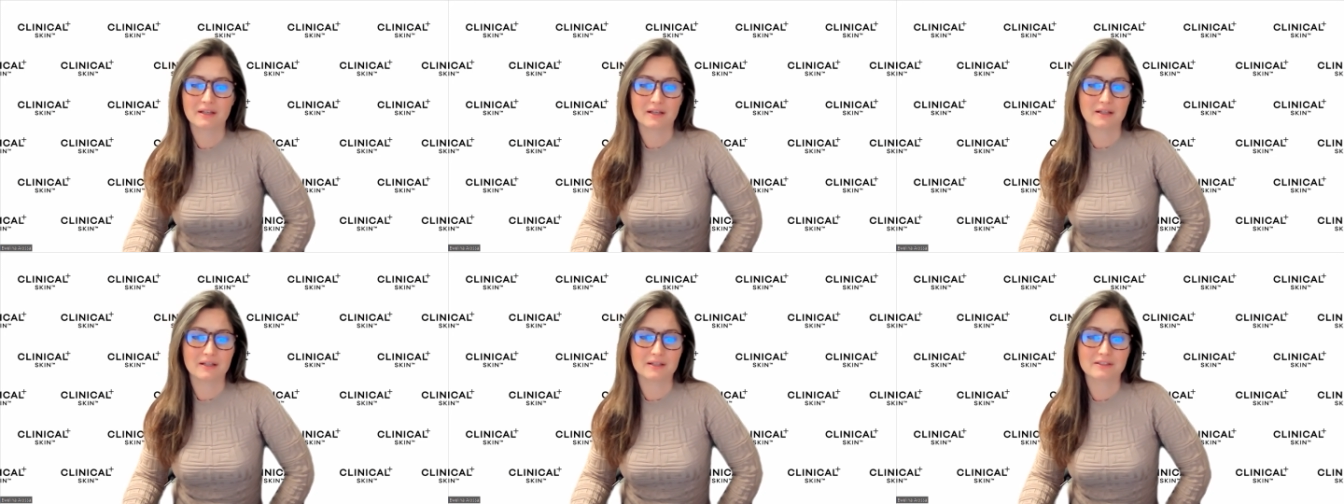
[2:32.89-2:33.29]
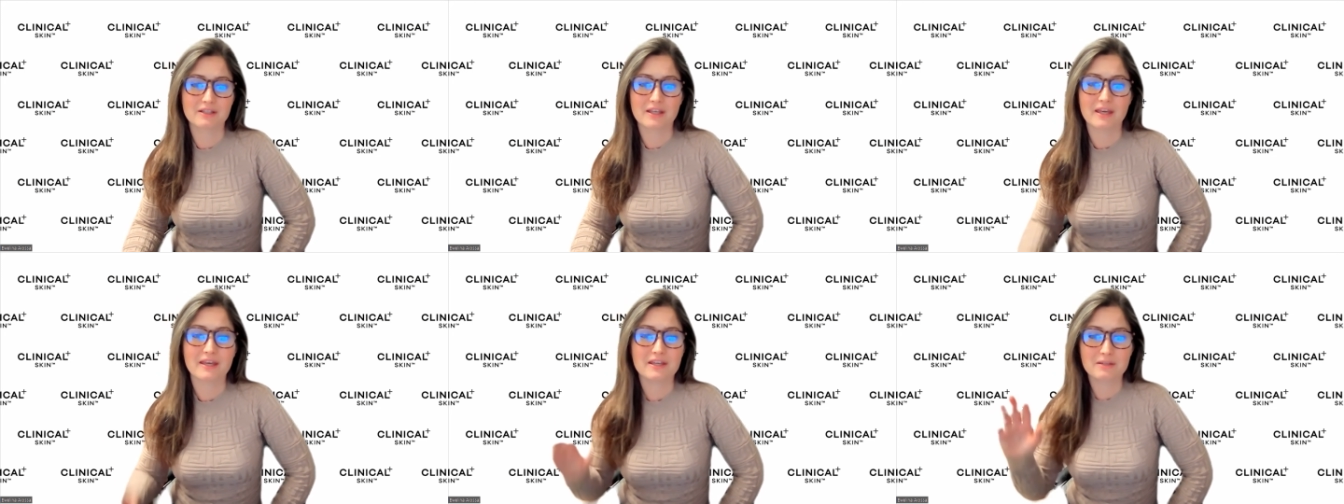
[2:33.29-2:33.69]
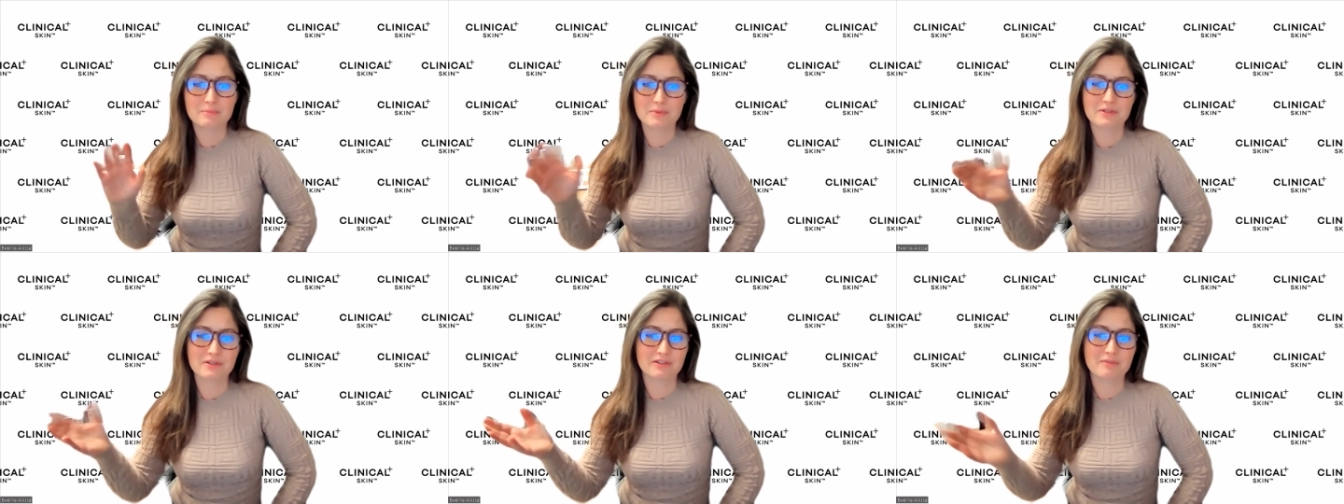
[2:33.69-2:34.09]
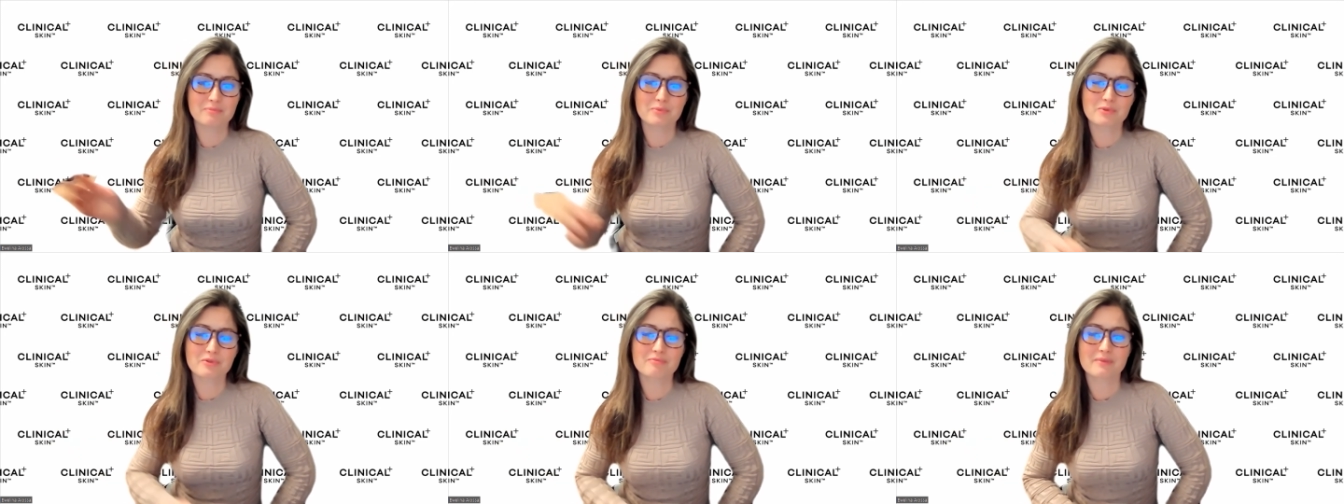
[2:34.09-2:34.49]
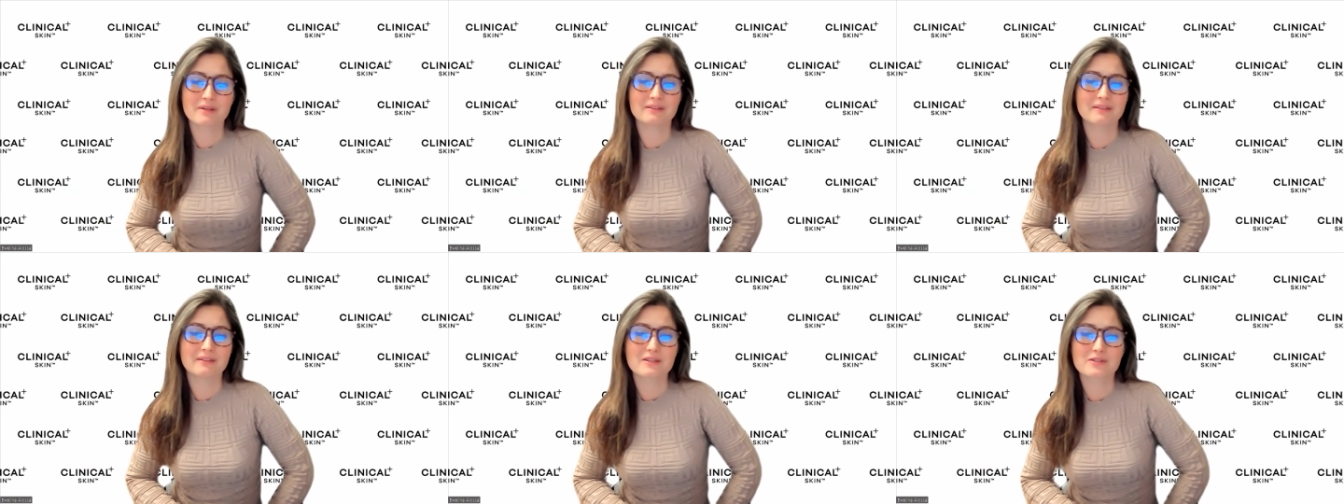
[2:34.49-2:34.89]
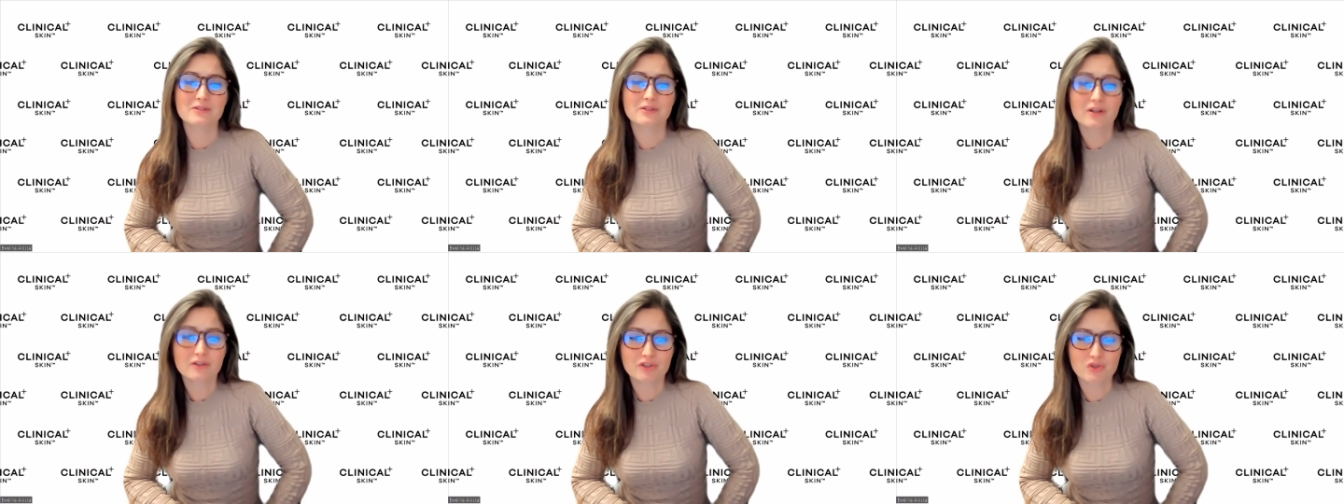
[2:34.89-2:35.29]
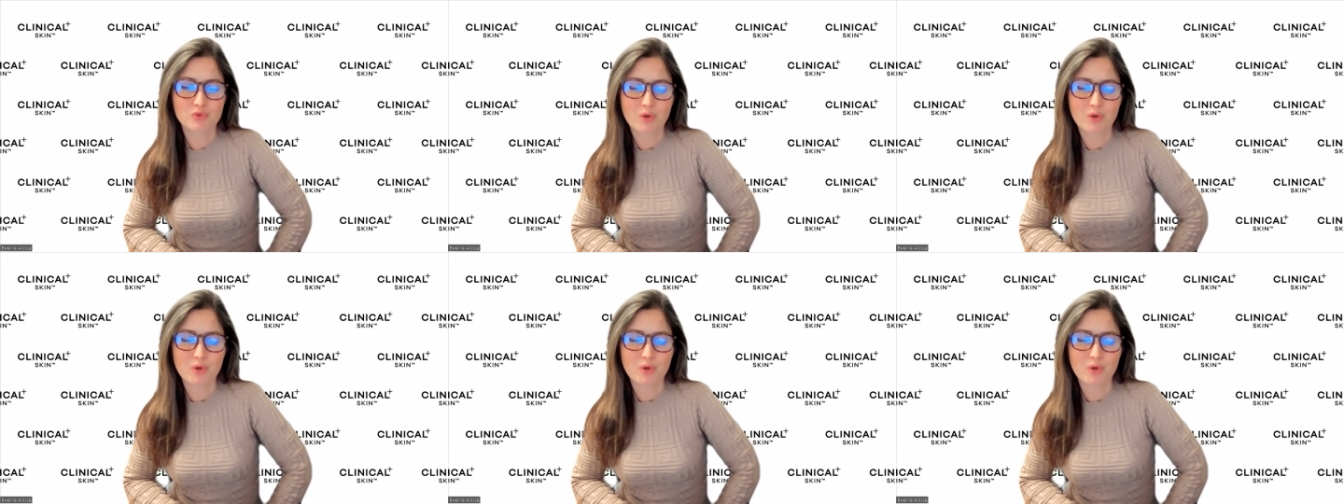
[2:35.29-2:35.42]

The 80% improvement does not